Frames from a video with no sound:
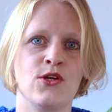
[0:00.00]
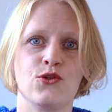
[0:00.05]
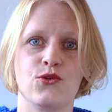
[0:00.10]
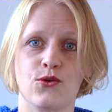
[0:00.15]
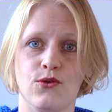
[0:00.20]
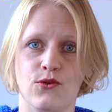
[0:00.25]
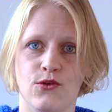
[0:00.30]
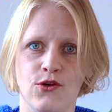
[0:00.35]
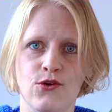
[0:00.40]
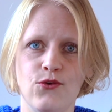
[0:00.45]

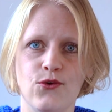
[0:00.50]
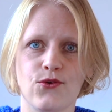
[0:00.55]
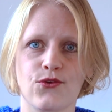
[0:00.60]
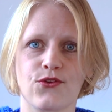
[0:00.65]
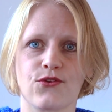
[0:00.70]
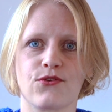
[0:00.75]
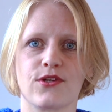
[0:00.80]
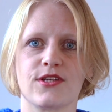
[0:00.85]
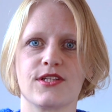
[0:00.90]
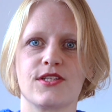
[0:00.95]
To lower
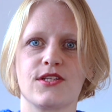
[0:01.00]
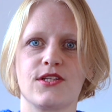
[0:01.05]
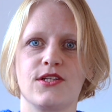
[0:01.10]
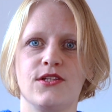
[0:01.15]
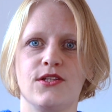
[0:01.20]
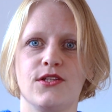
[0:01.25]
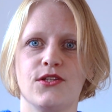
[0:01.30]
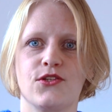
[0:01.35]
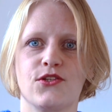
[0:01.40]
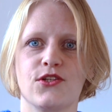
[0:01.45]
the
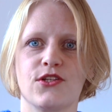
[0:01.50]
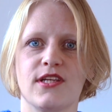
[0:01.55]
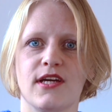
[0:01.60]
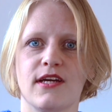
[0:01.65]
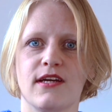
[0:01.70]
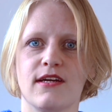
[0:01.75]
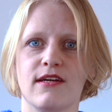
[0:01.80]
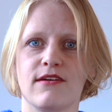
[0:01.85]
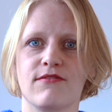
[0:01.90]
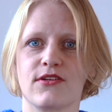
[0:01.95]
risk, you should
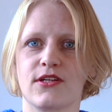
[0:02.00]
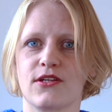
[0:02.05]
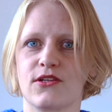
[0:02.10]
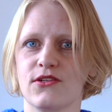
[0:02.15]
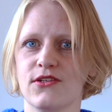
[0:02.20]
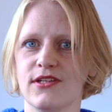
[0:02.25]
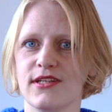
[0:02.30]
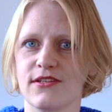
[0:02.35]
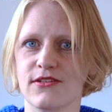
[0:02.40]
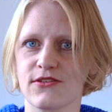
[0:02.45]
have a
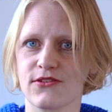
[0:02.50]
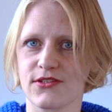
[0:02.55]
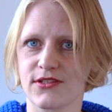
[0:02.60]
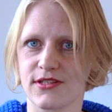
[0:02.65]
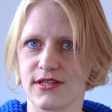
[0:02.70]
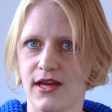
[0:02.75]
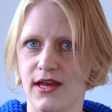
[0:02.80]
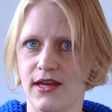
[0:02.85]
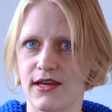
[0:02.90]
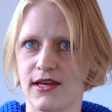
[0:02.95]
good
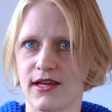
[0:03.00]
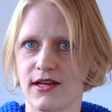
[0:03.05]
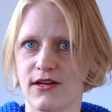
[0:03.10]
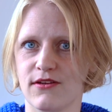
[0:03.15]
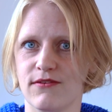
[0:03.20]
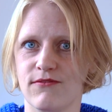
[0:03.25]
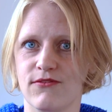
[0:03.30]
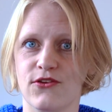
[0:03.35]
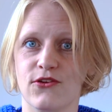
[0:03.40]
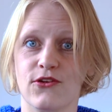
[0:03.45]
understanding
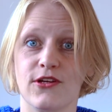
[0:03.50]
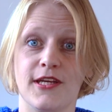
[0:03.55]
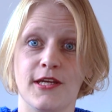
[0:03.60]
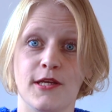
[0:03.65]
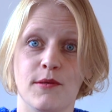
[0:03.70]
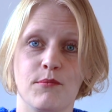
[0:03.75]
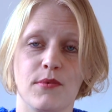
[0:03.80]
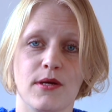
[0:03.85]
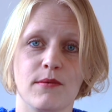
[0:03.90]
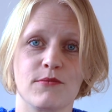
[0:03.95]
of your
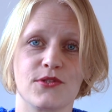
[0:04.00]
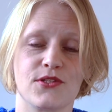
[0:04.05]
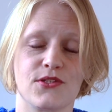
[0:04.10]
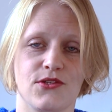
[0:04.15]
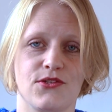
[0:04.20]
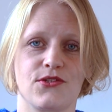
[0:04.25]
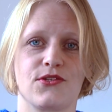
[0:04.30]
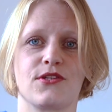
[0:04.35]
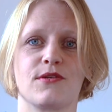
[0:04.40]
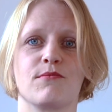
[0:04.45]
heat pump
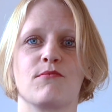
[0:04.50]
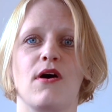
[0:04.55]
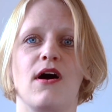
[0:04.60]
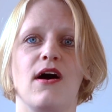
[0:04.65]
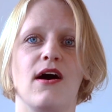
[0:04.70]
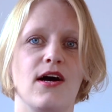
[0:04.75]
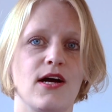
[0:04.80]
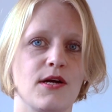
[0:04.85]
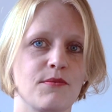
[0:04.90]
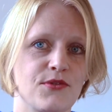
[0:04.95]
system
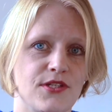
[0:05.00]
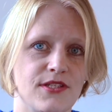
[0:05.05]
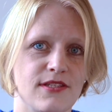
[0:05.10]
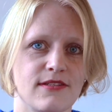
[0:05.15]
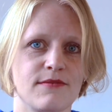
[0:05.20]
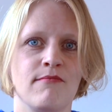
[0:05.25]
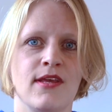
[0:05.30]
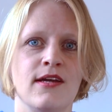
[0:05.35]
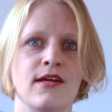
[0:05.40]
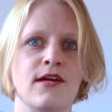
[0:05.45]

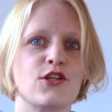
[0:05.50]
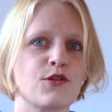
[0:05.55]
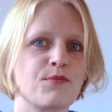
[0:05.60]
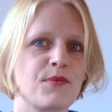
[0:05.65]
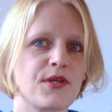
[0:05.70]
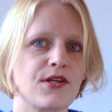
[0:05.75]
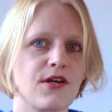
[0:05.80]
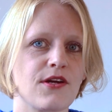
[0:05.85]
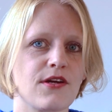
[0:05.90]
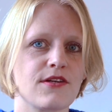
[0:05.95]
options. Just
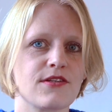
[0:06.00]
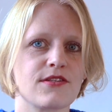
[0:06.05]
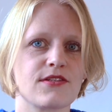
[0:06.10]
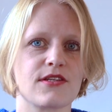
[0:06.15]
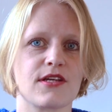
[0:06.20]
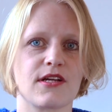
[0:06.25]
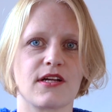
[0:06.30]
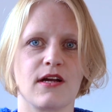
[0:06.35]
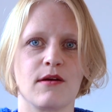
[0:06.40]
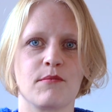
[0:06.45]

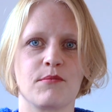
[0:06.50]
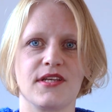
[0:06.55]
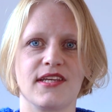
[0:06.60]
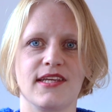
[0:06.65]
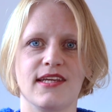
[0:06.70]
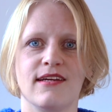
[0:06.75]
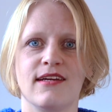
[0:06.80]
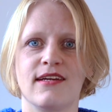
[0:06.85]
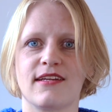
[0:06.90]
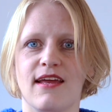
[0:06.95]
because a
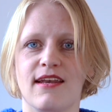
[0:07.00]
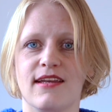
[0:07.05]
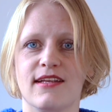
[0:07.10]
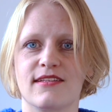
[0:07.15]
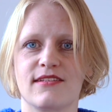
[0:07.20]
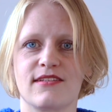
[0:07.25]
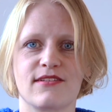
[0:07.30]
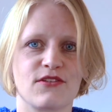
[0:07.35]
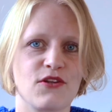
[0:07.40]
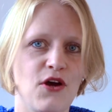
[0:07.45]
company can
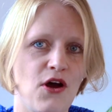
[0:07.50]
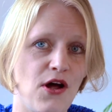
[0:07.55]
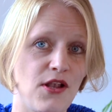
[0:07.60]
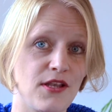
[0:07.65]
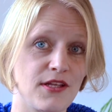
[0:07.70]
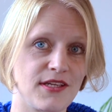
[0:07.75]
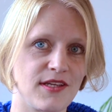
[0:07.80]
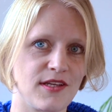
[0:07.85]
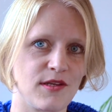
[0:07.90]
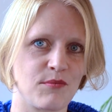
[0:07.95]

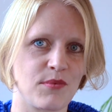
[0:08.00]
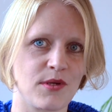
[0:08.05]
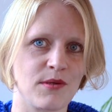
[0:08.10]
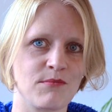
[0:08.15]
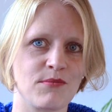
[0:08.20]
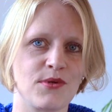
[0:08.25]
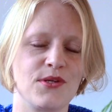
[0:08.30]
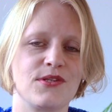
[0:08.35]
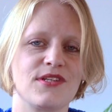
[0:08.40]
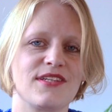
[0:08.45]
install a heat
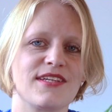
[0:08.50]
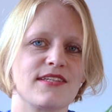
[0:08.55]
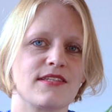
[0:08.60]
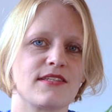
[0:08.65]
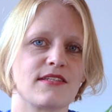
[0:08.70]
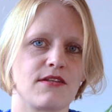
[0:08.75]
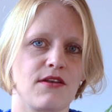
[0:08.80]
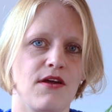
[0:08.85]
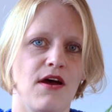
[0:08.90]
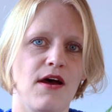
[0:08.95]
pump
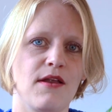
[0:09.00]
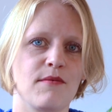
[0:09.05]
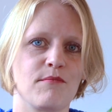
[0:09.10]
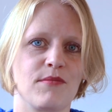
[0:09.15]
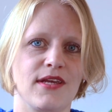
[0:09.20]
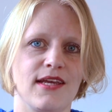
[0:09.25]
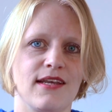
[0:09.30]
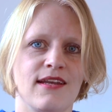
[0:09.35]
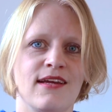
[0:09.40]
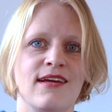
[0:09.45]
does not
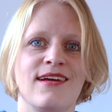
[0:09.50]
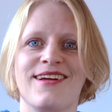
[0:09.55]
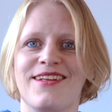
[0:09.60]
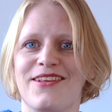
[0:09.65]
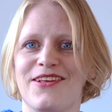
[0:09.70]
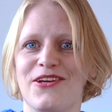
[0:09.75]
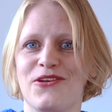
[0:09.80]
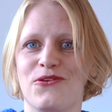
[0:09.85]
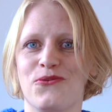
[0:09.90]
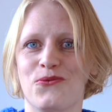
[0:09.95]
mean
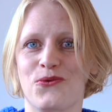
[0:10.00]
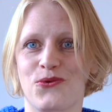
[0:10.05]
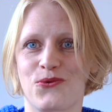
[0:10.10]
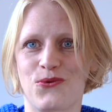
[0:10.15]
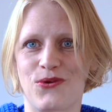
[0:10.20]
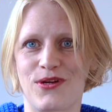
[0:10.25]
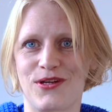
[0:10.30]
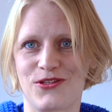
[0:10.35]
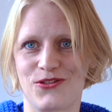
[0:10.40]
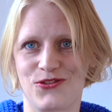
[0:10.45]
they do a
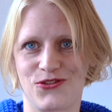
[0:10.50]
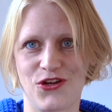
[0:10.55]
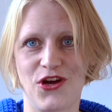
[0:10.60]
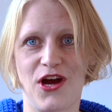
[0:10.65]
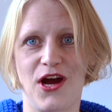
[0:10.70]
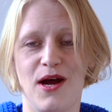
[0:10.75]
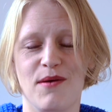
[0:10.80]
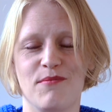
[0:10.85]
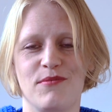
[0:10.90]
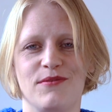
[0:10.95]
great
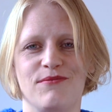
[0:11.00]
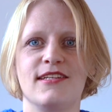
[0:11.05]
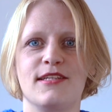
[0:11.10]
job.